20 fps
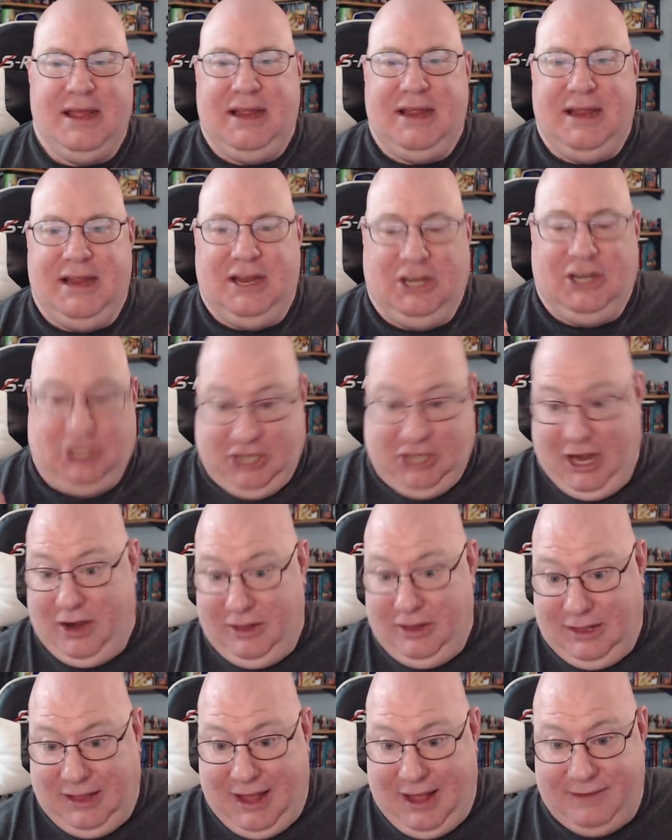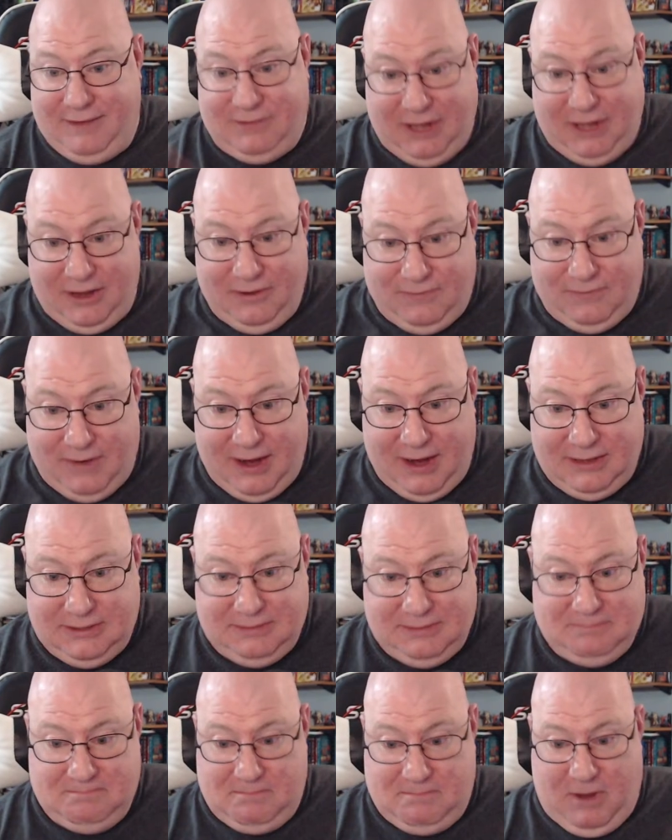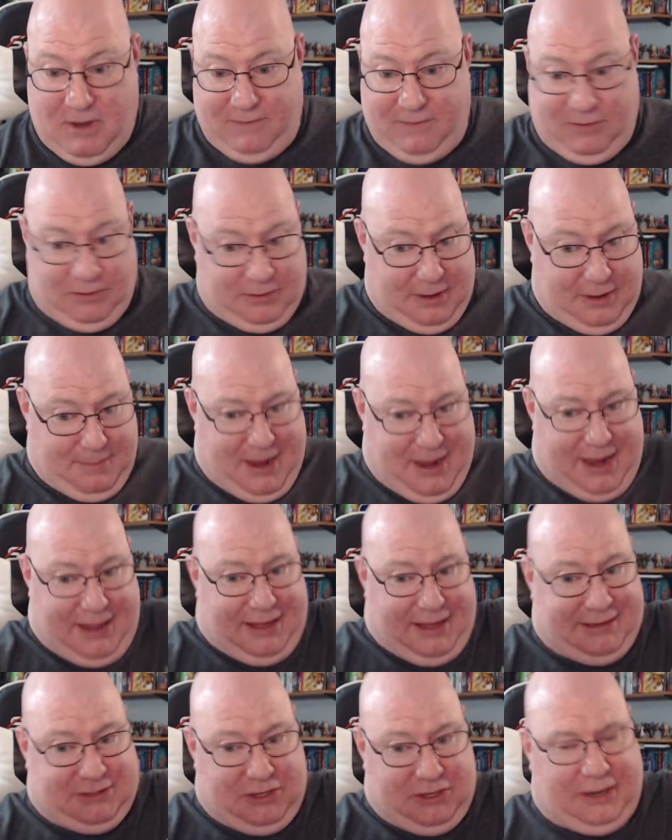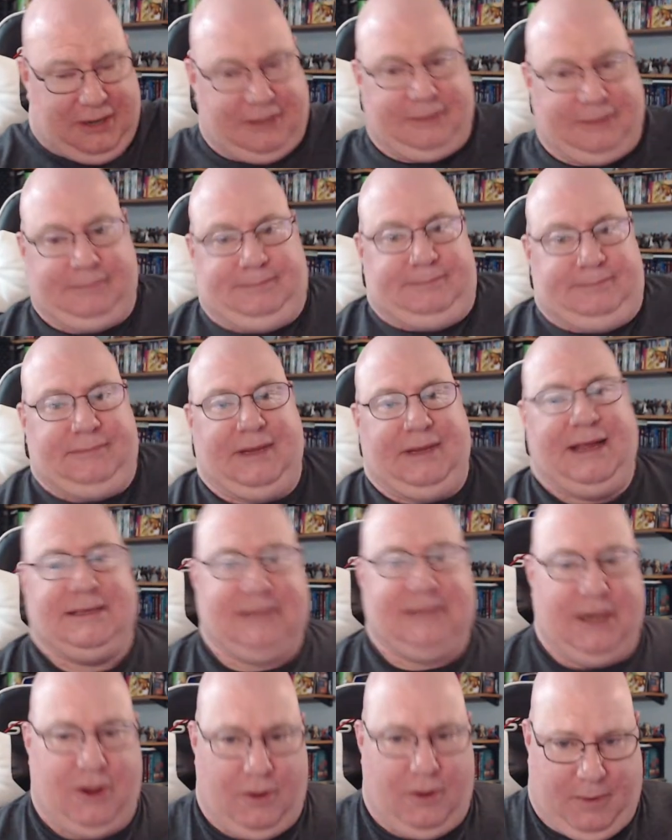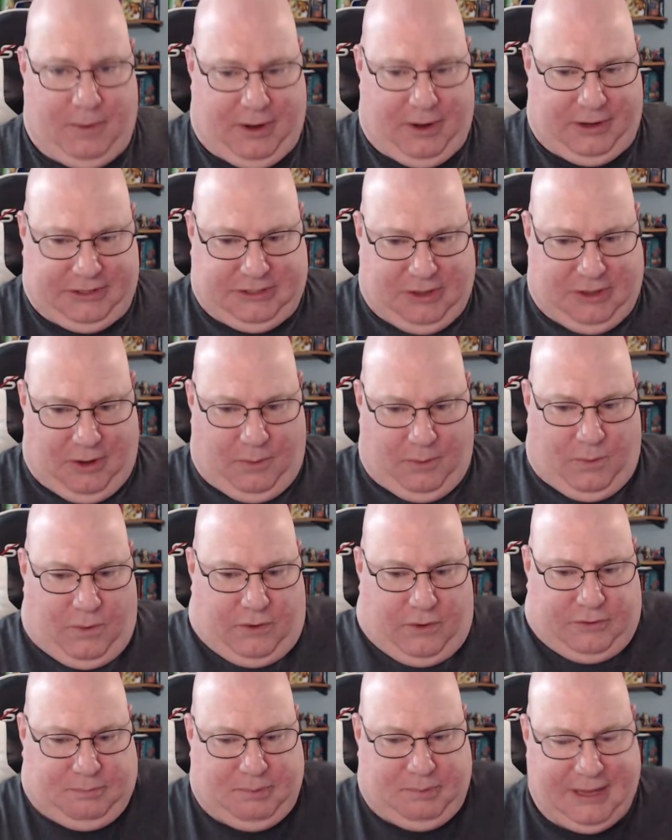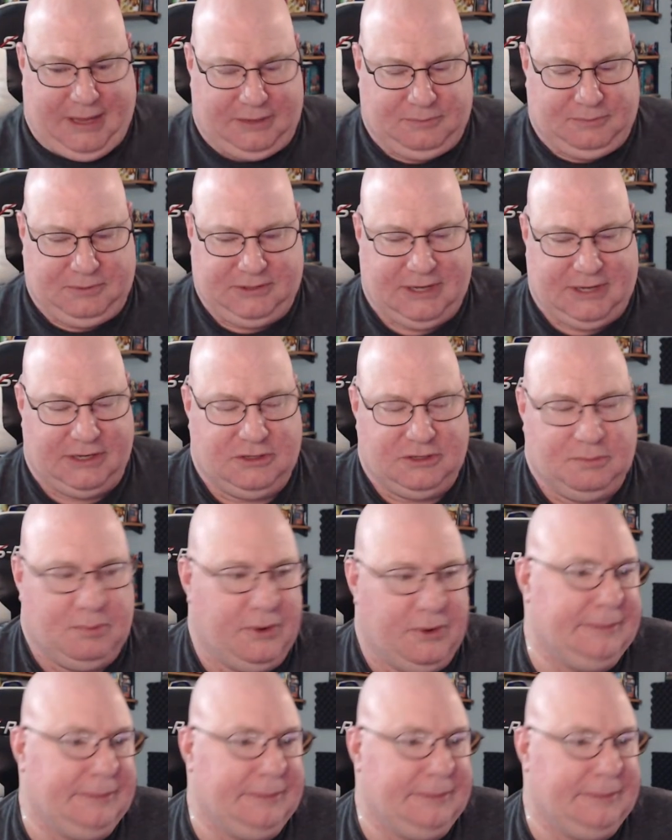Share the live. Tell your friends. Marvel, come on, let's talk. Yes, I know I'm wearing Star Wars, but that's besides the point.